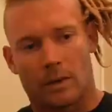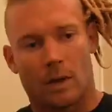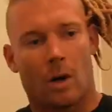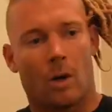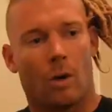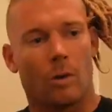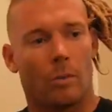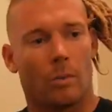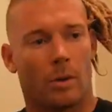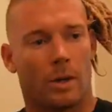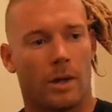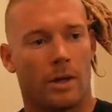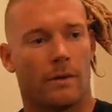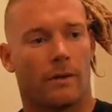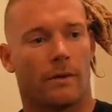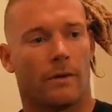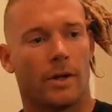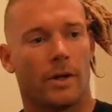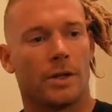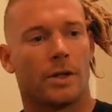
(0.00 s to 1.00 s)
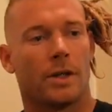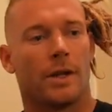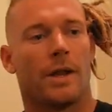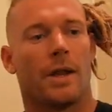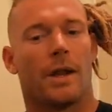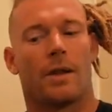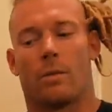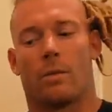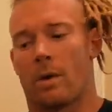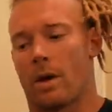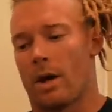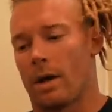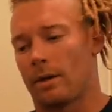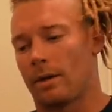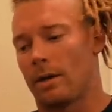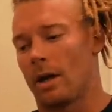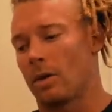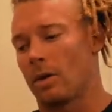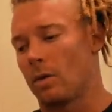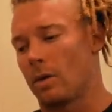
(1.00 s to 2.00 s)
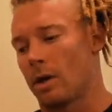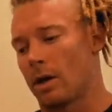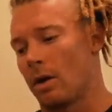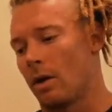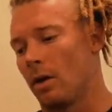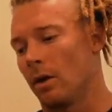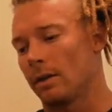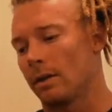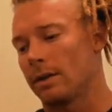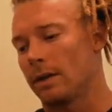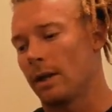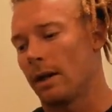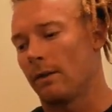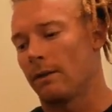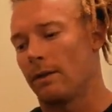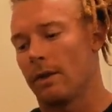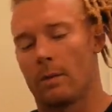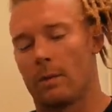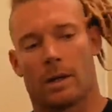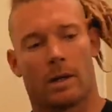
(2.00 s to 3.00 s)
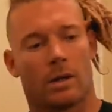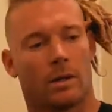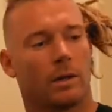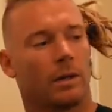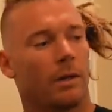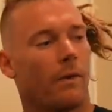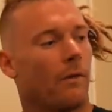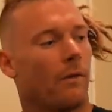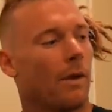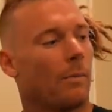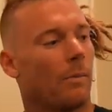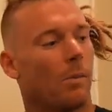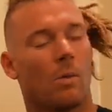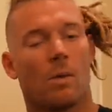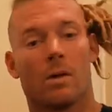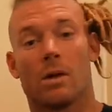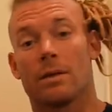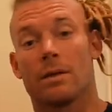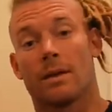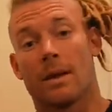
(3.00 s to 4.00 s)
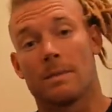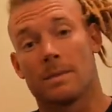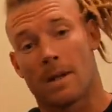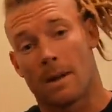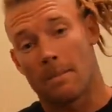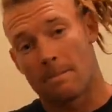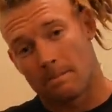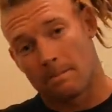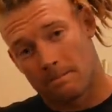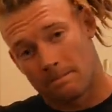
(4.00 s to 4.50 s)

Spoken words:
cold. I'll put it in the fridge, and then when I start cooking the hot stuff, then we can serve it up all at the same time.